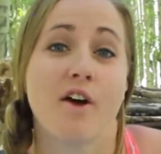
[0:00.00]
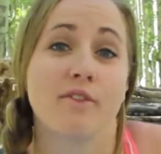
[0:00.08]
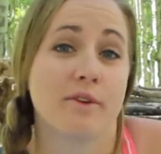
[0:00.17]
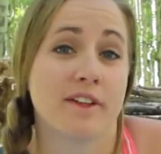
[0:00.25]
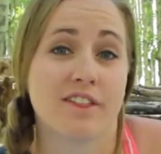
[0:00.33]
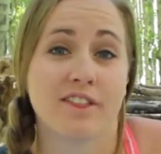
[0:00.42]
the
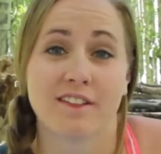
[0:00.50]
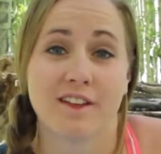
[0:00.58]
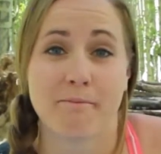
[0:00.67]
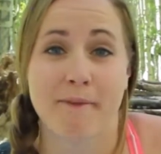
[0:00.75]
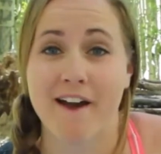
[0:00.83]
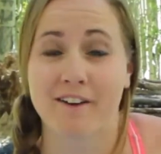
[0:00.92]
only thing
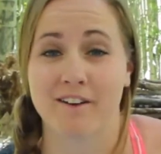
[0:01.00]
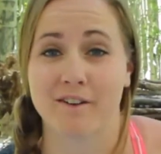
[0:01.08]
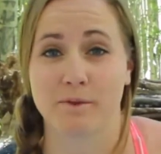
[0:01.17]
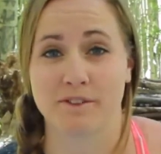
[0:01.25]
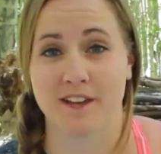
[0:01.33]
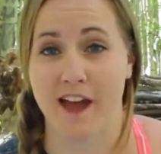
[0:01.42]
that mattered
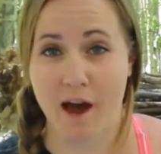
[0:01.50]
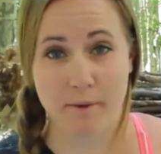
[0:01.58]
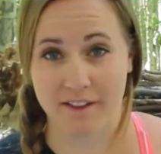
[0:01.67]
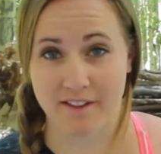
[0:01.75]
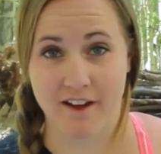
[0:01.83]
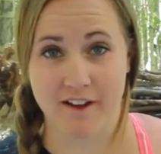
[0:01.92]
was how
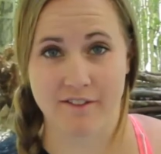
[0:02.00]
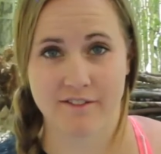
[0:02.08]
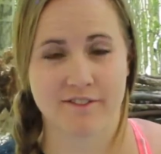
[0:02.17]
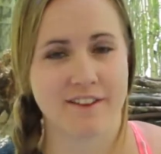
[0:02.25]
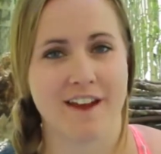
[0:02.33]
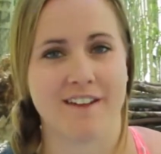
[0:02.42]
we
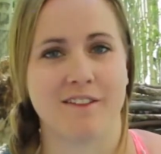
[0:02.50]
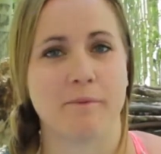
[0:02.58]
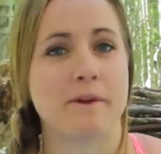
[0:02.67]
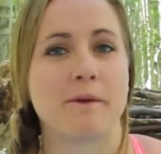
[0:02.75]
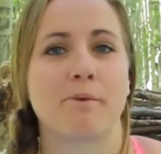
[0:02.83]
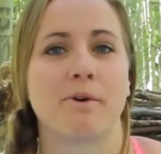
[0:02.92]
loved and the
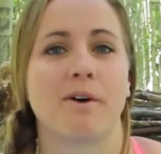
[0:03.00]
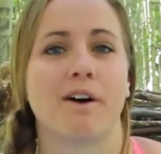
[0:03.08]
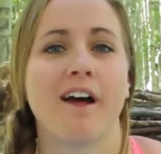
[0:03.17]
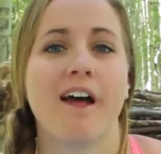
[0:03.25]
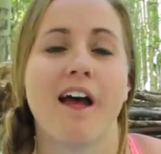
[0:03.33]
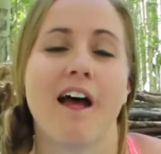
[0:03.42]
people
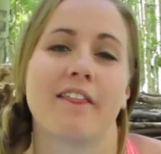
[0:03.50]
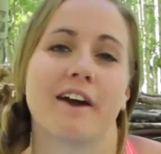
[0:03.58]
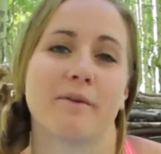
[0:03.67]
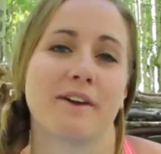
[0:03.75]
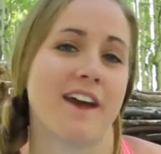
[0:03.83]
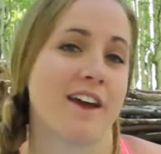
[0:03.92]
that
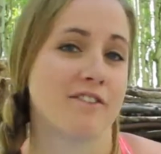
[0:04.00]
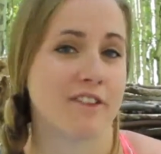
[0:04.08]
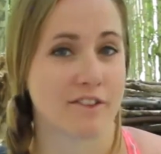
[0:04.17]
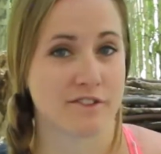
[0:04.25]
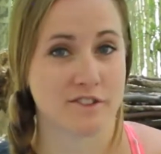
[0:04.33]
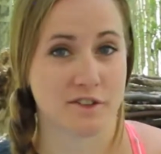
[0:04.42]
we gave
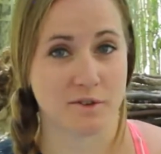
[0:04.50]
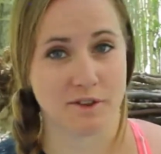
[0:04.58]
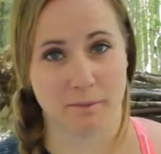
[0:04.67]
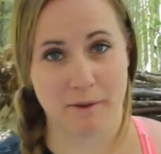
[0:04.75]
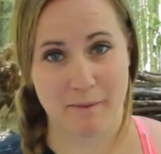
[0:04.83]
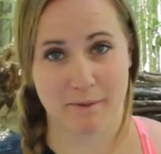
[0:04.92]
love to and
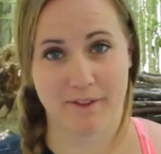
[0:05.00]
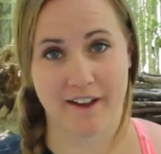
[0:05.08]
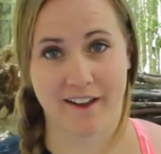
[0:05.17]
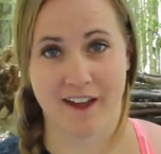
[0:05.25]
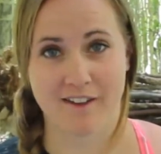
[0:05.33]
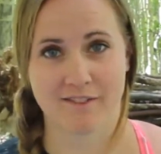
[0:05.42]
the people
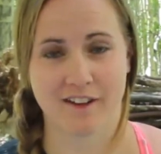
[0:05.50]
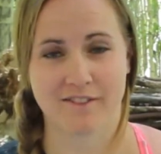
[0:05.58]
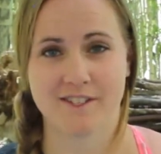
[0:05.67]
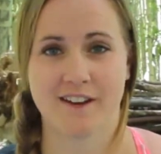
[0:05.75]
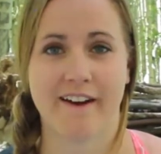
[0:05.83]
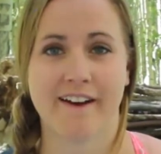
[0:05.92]
that gave love
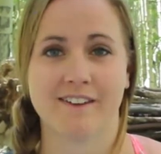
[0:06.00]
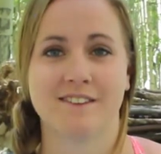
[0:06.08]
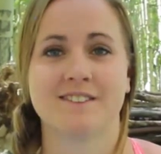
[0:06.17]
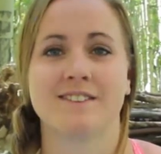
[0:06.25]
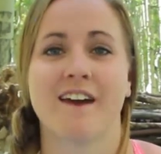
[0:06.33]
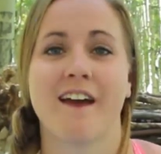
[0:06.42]
to
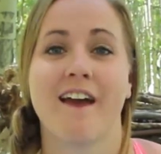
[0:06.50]
us.